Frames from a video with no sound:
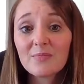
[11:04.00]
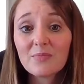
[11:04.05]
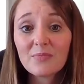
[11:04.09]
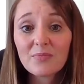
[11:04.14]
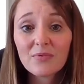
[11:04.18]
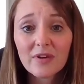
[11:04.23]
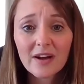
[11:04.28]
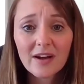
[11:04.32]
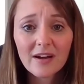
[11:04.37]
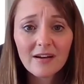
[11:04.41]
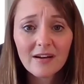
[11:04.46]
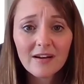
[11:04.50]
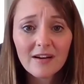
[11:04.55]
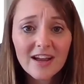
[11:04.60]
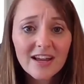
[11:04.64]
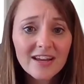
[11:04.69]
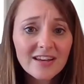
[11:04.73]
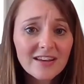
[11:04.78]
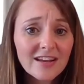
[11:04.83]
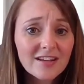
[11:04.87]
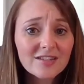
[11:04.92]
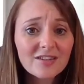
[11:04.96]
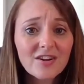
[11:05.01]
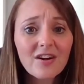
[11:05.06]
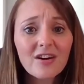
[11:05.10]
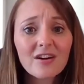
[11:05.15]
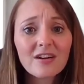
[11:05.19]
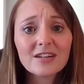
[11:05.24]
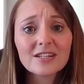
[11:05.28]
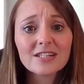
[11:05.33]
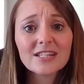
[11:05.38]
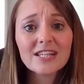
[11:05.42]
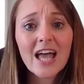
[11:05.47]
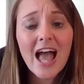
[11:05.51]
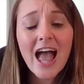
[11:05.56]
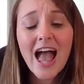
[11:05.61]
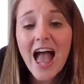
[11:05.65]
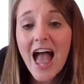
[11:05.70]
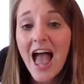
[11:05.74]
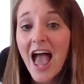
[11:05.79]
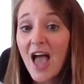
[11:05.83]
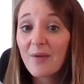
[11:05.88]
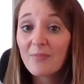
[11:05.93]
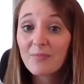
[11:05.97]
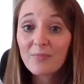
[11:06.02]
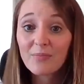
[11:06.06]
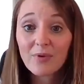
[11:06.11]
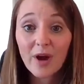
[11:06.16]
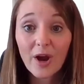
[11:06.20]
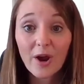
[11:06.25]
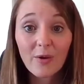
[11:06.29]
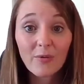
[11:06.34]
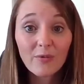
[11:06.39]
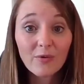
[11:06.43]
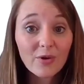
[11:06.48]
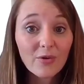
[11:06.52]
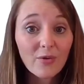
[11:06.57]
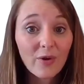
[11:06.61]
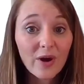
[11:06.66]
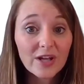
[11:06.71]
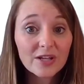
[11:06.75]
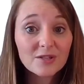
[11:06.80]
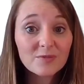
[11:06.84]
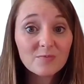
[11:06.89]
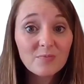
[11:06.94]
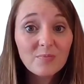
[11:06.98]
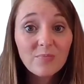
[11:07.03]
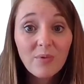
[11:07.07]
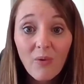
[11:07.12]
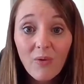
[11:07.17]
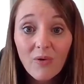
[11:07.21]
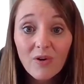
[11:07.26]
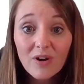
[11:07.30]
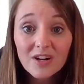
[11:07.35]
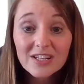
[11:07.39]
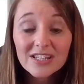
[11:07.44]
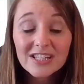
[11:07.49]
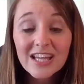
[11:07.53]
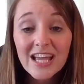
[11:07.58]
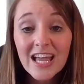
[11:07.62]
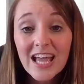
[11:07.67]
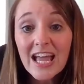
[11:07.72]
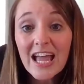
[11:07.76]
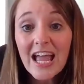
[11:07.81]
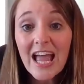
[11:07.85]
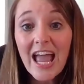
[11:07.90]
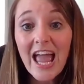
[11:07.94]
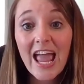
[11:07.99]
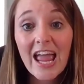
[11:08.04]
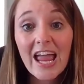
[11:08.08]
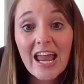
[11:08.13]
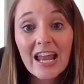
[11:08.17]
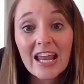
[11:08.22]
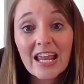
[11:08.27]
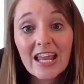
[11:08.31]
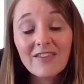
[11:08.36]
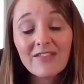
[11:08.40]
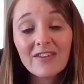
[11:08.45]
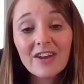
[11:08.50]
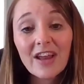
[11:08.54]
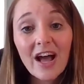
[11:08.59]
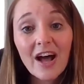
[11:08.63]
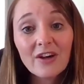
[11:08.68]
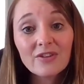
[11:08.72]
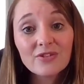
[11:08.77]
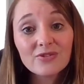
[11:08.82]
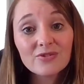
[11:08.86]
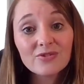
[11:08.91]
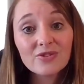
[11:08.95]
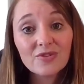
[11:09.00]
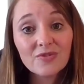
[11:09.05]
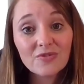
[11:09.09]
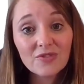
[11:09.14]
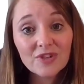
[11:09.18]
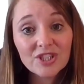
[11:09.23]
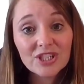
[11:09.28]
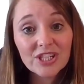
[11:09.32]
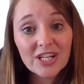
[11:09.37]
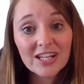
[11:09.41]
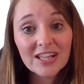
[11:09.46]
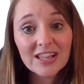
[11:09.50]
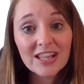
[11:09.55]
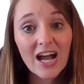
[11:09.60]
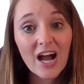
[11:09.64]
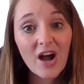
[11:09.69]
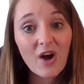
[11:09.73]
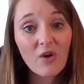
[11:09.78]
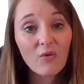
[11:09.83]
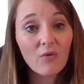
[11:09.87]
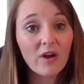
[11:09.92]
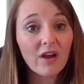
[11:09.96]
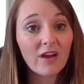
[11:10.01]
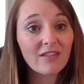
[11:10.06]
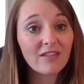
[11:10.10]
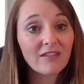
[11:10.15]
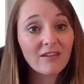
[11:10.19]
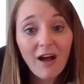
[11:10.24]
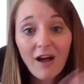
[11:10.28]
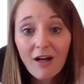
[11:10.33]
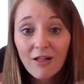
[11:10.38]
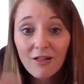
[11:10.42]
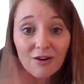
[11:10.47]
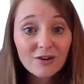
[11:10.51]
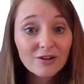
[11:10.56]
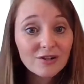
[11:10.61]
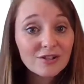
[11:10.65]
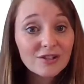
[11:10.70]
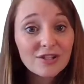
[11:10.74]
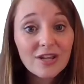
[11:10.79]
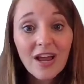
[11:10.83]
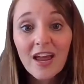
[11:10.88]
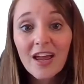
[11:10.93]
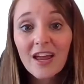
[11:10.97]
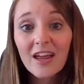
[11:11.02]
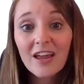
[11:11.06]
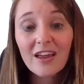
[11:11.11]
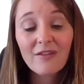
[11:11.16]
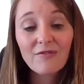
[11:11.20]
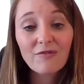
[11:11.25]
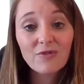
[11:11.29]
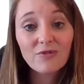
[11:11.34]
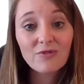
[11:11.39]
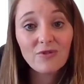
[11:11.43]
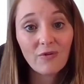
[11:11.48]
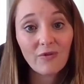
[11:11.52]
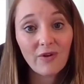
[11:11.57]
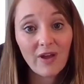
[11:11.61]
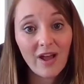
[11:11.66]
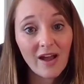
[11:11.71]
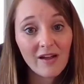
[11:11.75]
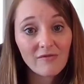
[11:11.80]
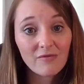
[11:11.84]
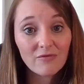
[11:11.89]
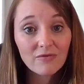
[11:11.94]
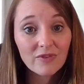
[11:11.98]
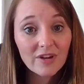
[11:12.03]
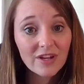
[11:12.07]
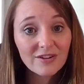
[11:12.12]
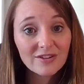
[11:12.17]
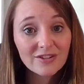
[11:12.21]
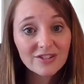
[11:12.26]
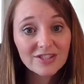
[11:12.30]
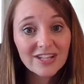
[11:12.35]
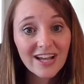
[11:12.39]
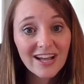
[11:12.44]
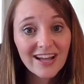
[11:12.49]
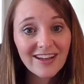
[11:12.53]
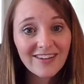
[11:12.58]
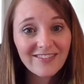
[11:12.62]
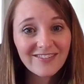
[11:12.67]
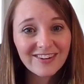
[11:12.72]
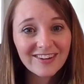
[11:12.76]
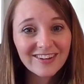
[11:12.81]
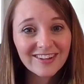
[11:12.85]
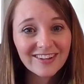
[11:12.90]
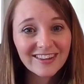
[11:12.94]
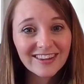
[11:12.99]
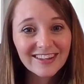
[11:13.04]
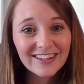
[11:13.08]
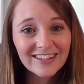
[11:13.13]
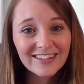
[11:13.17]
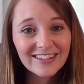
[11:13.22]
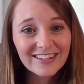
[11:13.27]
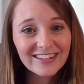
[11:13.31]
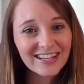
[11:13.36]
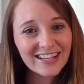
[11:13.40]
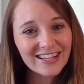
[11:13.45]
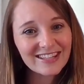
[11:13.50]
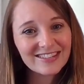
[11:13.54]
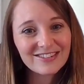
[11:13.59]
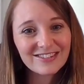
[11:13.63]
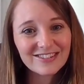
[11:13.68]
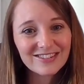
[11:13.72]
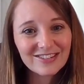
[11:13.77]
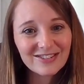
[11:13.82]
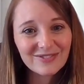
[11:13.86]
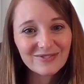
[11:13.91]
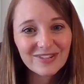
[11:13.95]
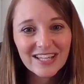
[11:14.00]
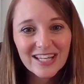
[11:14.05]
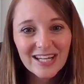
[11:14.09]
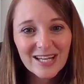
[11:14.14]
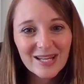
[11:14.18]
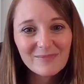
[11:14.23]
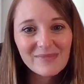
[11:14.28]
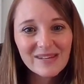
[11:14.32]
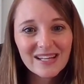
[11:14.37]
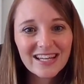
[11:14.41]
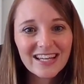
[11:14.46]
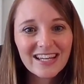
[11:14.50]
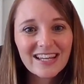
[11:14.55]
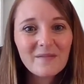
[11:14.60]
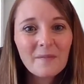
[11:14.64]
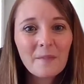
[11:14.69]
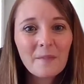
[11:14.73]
prayer index cards and prayer request boards, and even how to differentiate that with colors if you don't have readers yet, if your kids are still itty bitty.